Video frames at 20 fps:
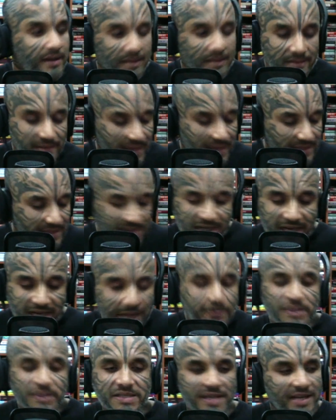Let's keep
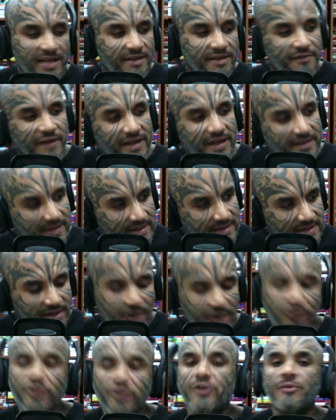aside the fact that he's a
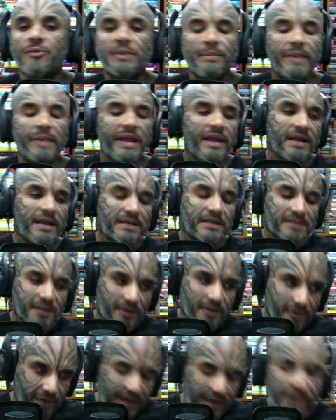good human being, he's a
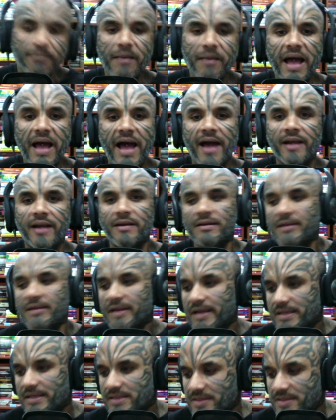great man, he has